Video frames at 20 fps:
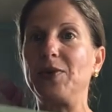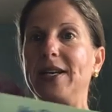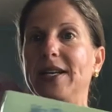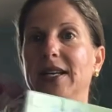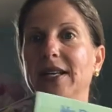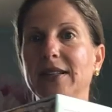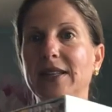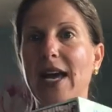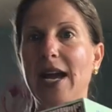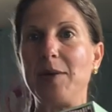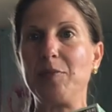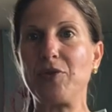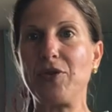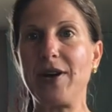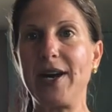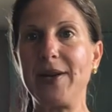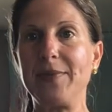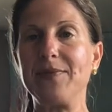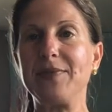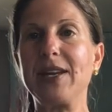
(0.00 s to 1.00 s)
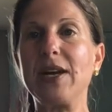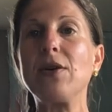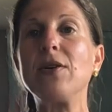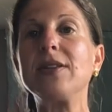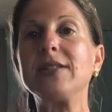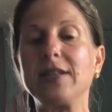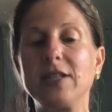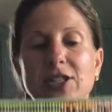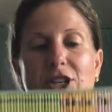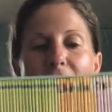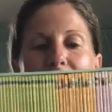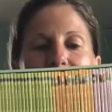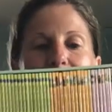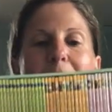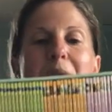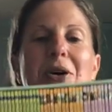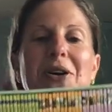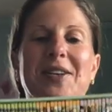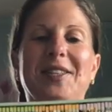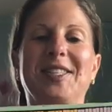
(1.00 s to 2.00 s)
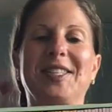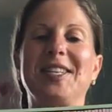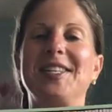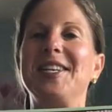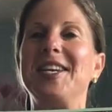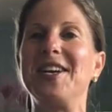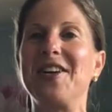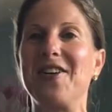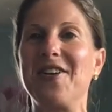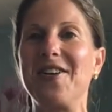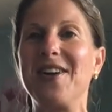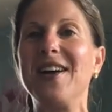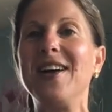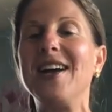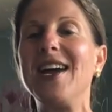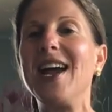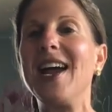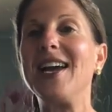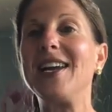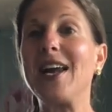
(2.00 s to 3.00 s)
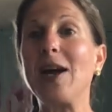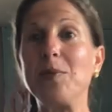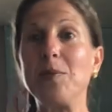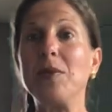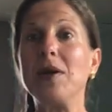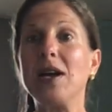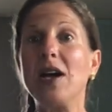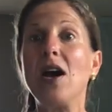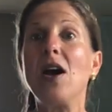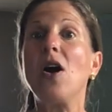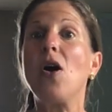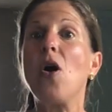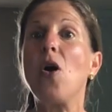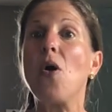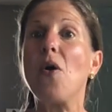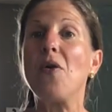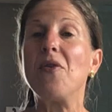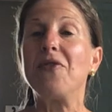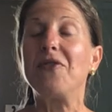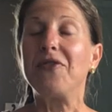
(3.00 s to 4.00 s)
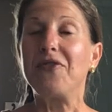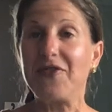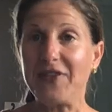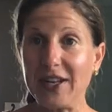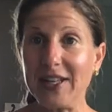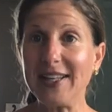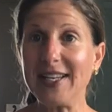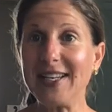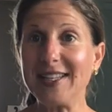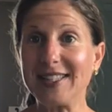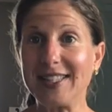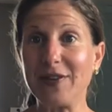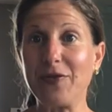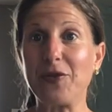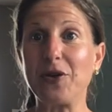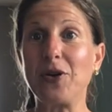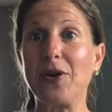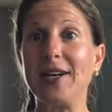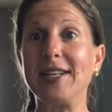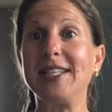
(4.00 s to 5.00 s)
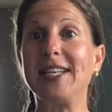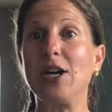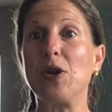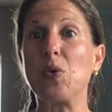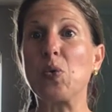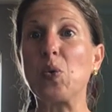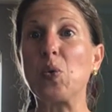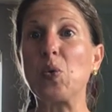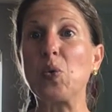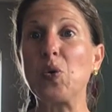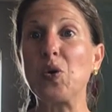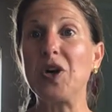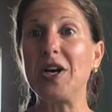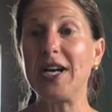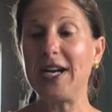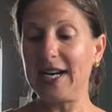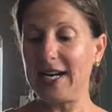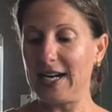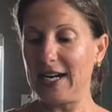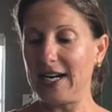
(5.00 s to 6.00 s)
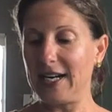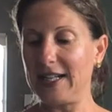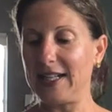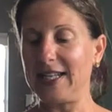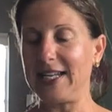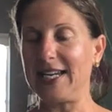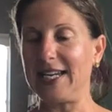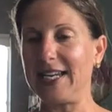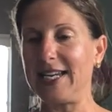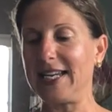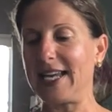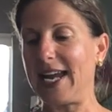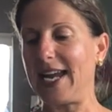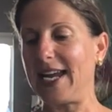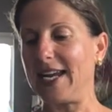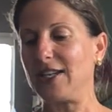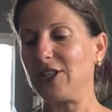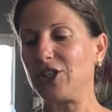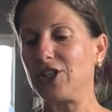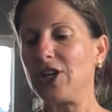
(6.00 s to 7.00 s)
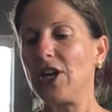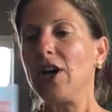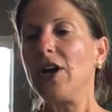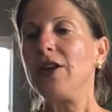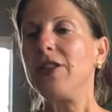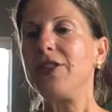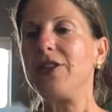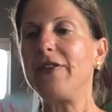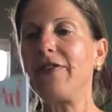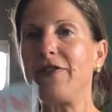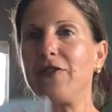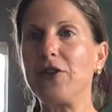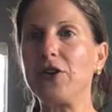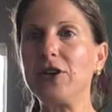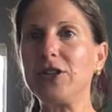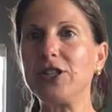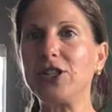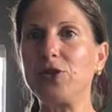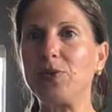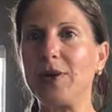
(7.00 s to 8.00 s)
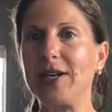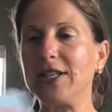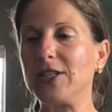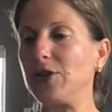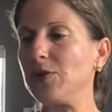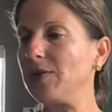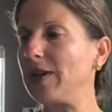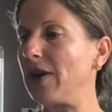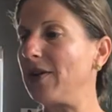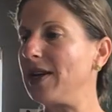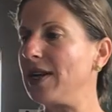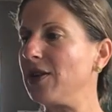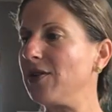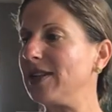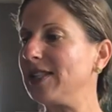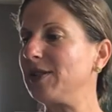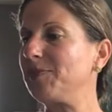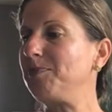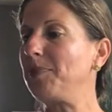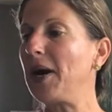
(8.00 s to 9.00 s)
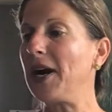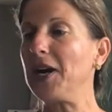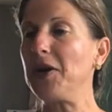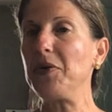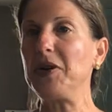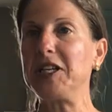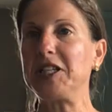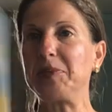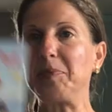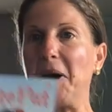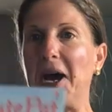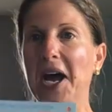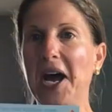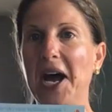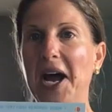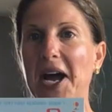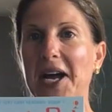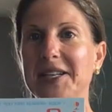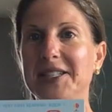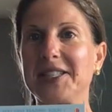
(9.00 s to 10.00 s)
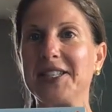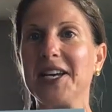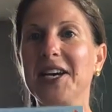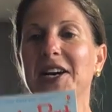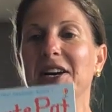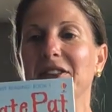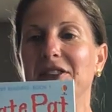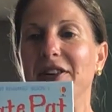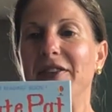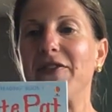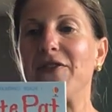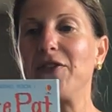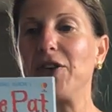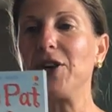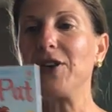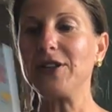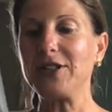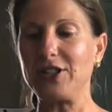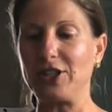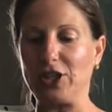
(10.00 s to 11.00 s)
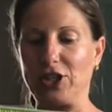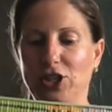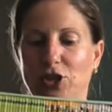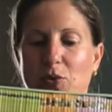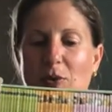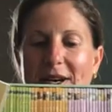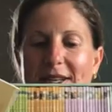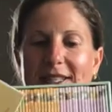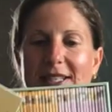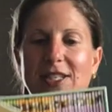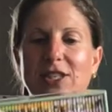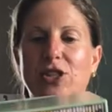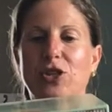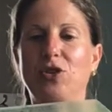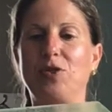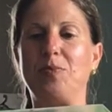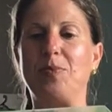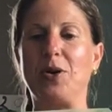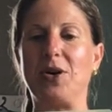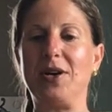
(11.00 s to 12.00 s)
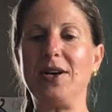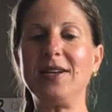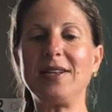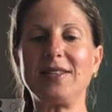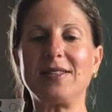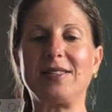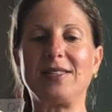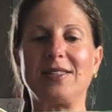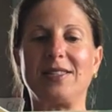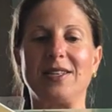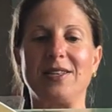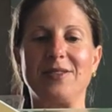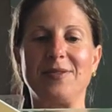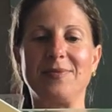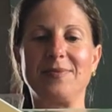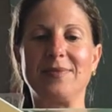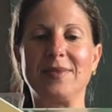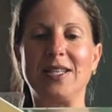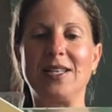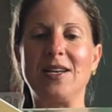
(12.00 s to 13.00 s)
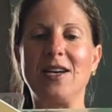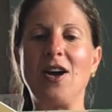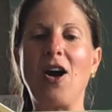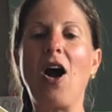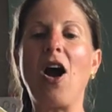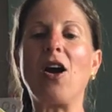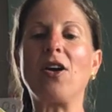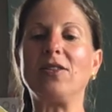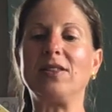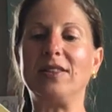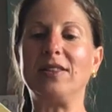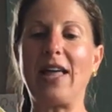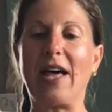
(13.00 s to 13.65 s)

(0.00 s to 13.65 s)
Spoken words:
Reading Library. There is a ton of books in here and I'm feeling as if we're going to get really engaged. The first 22, now here is Pirate Pot. The first 22 books are